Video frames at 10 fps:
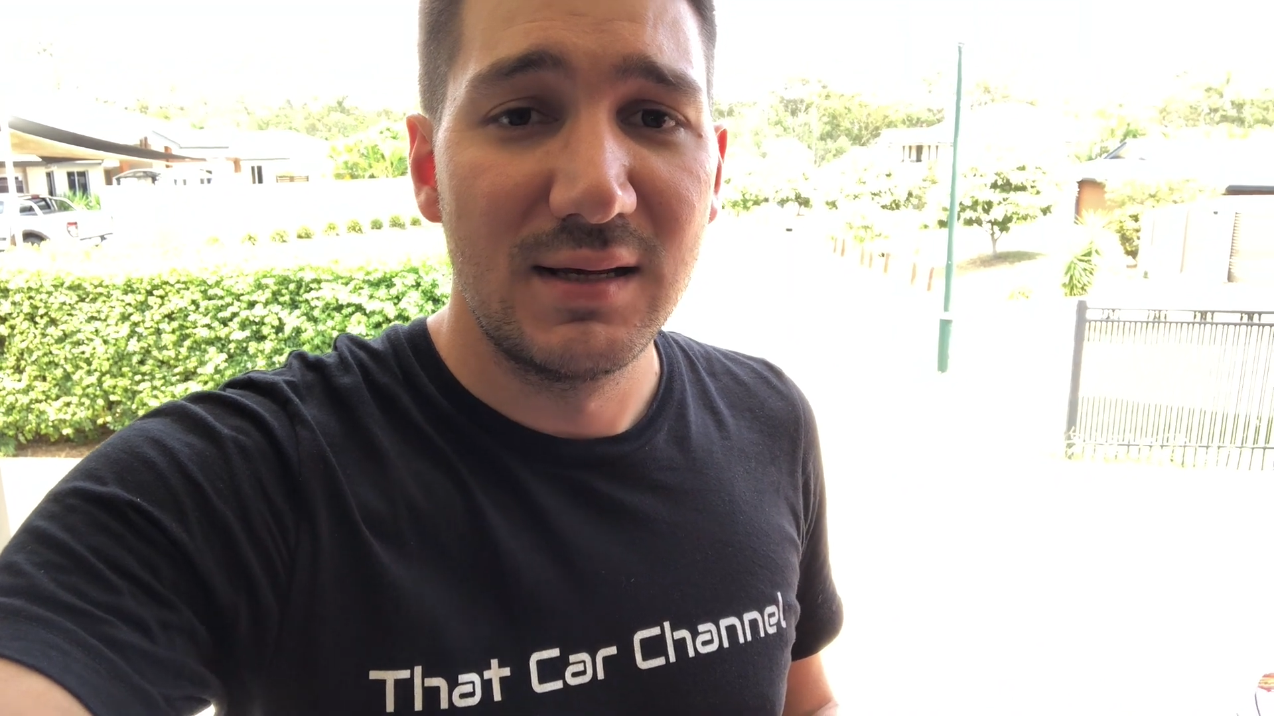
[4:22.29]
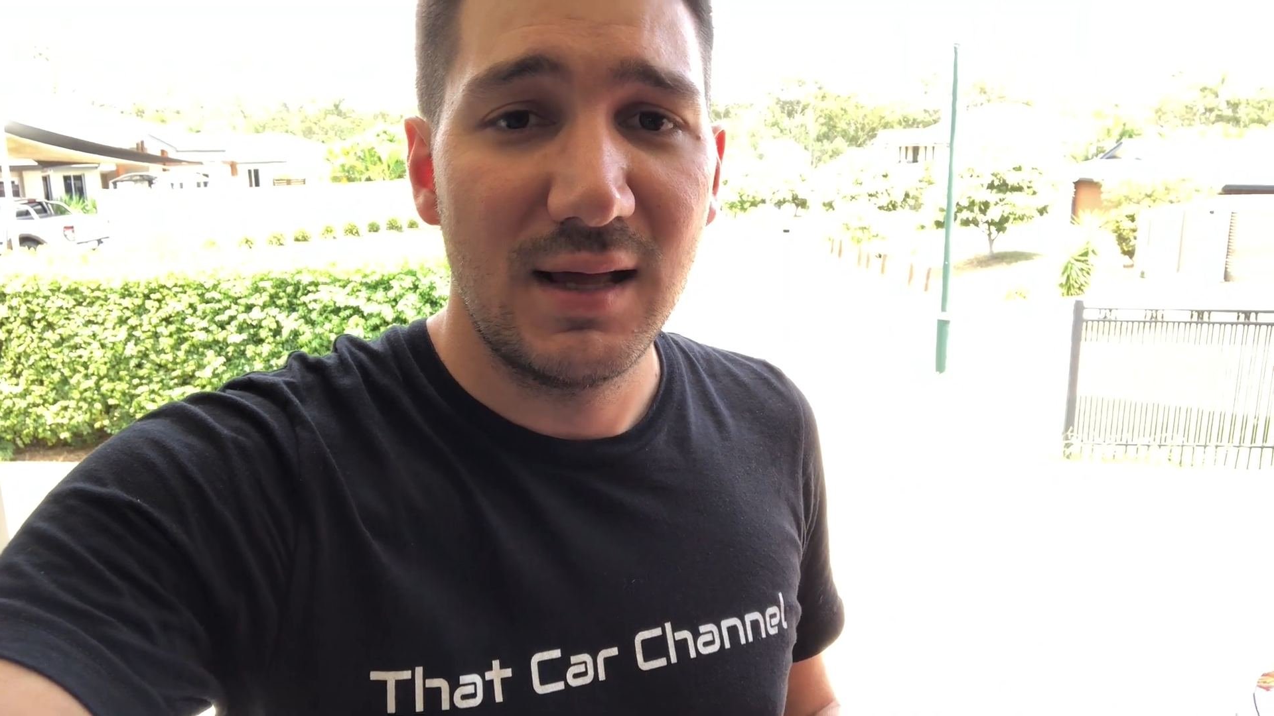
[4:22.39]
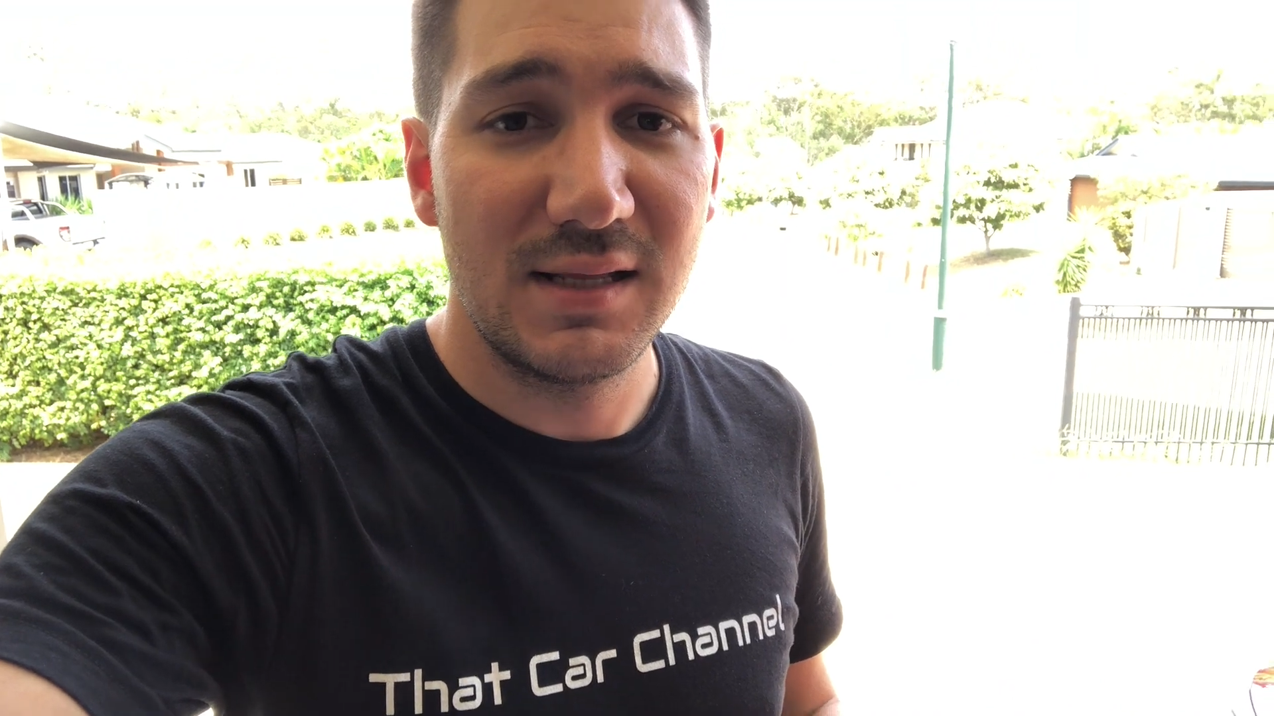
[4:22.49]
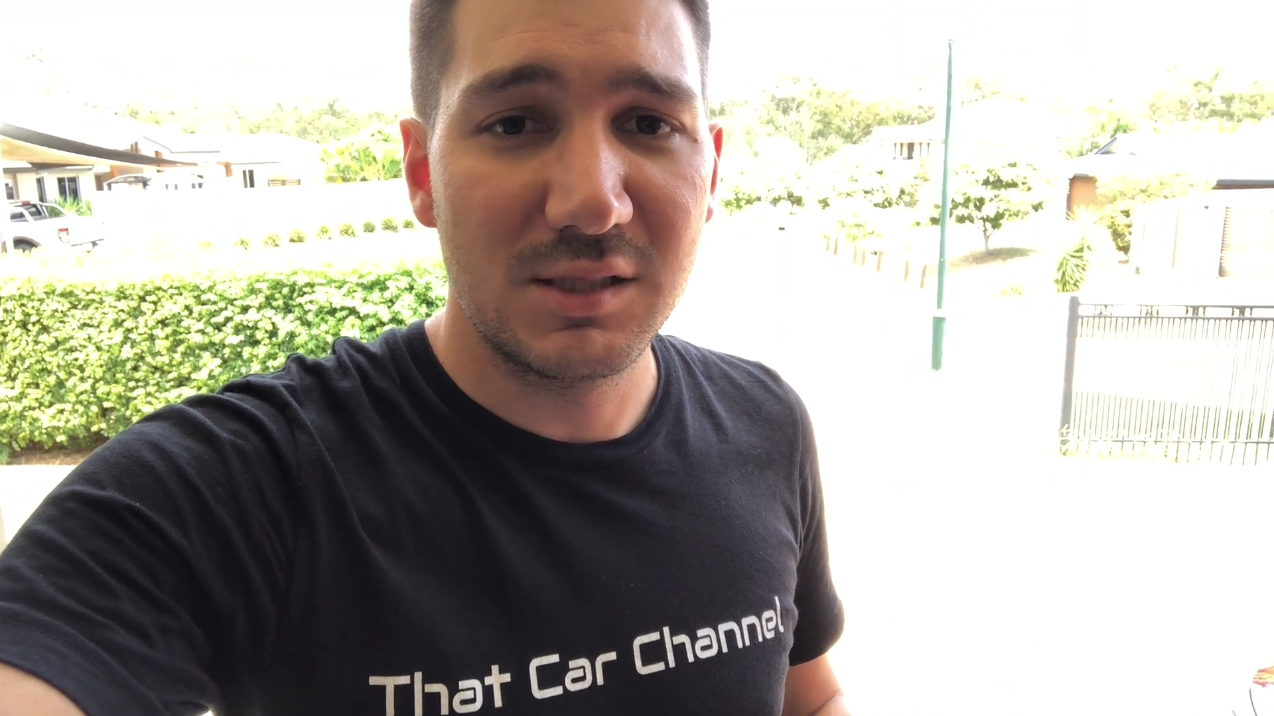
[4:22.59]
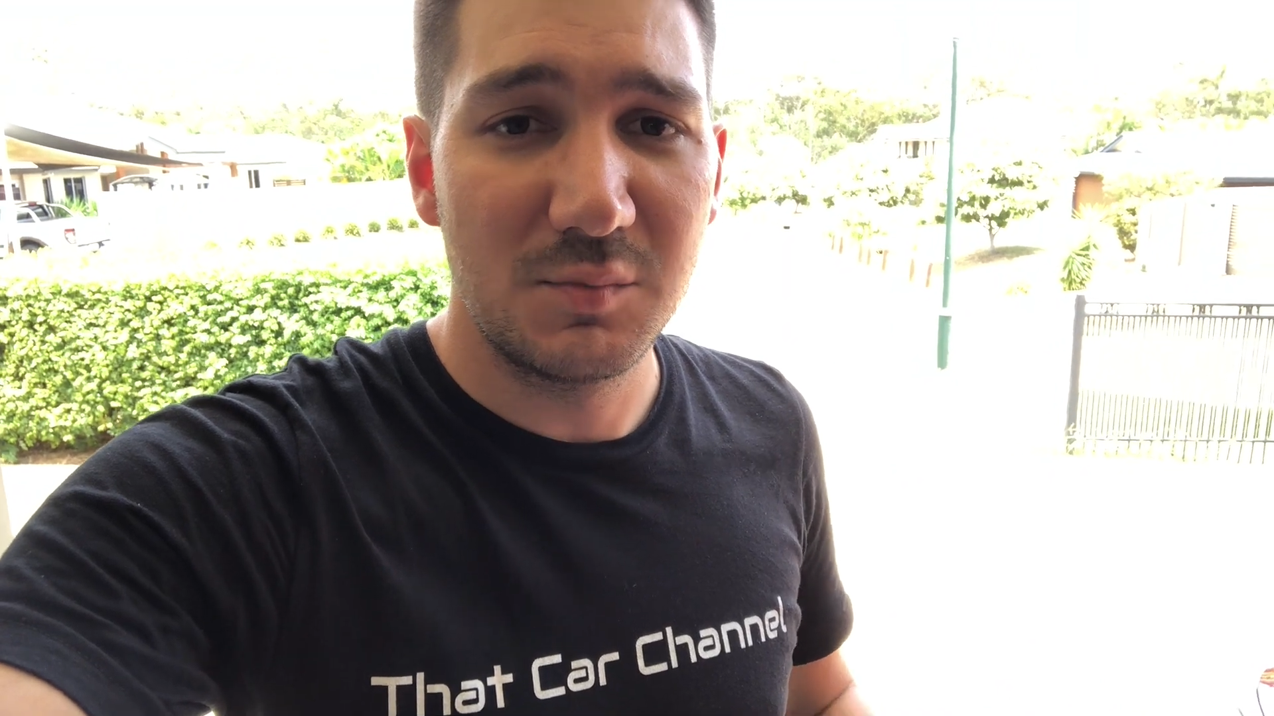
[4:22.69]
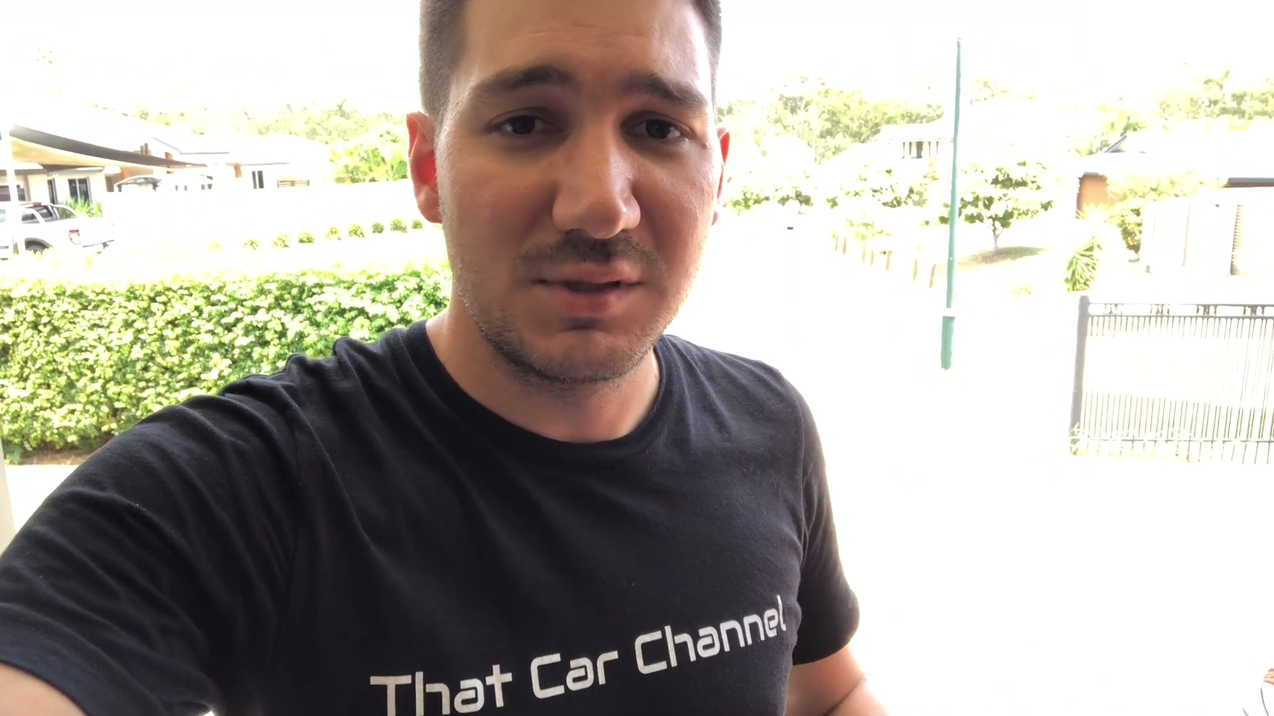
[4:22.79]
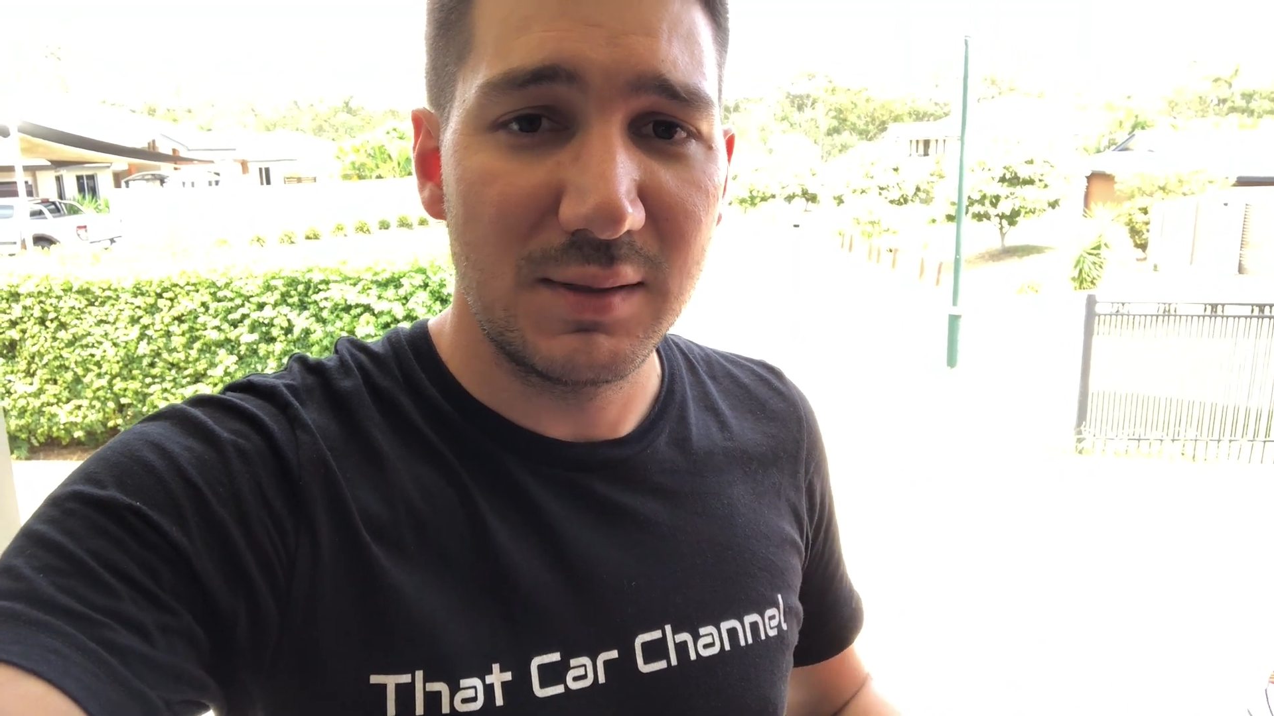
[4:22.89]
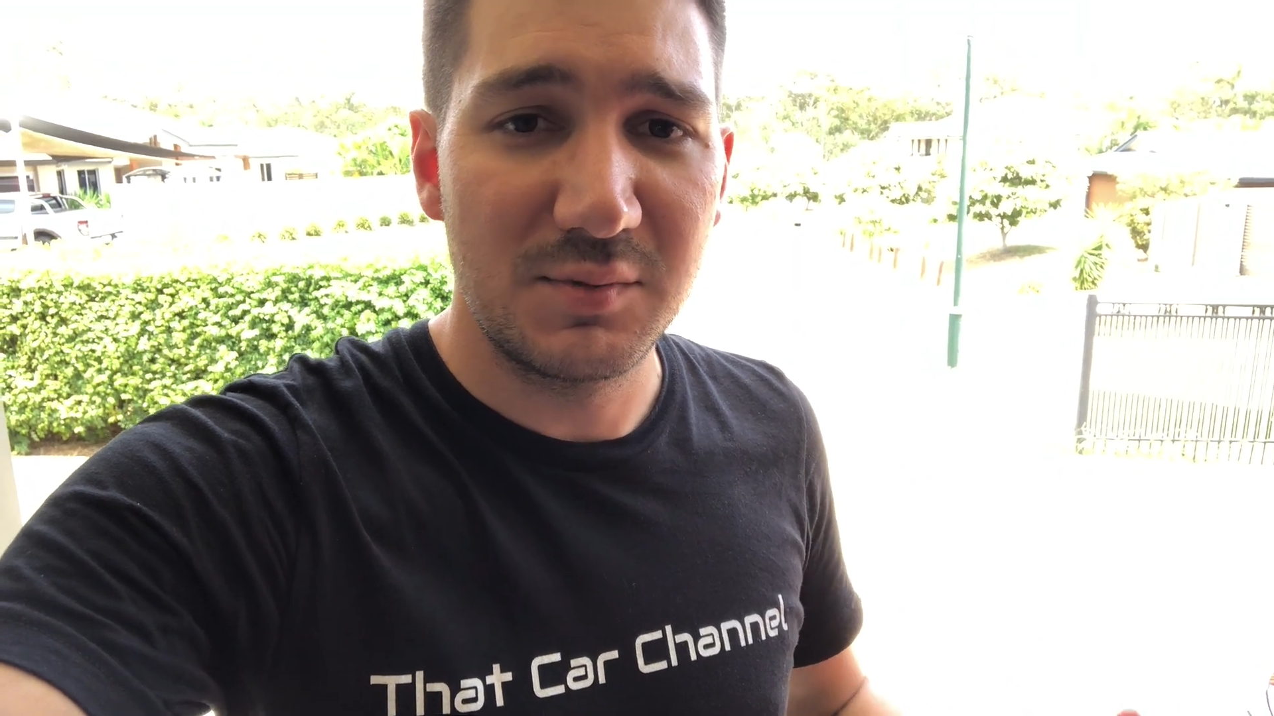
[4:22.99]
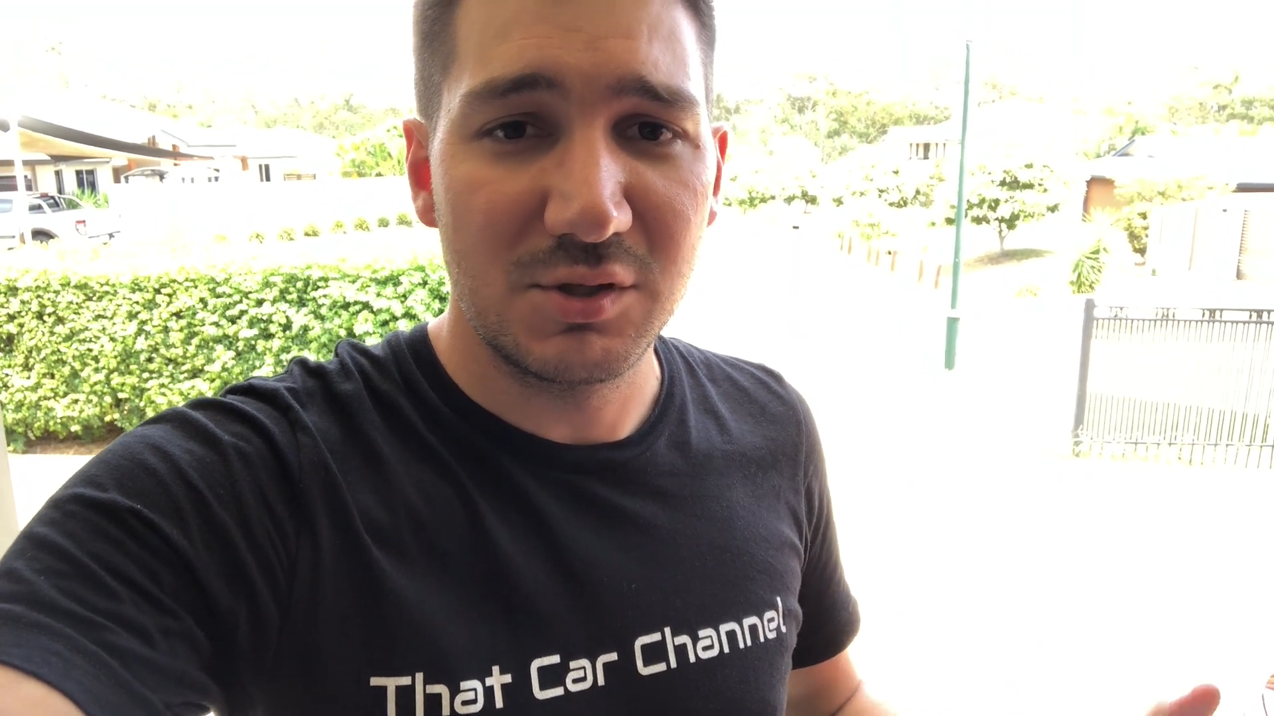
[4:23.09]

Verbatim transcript: and some tips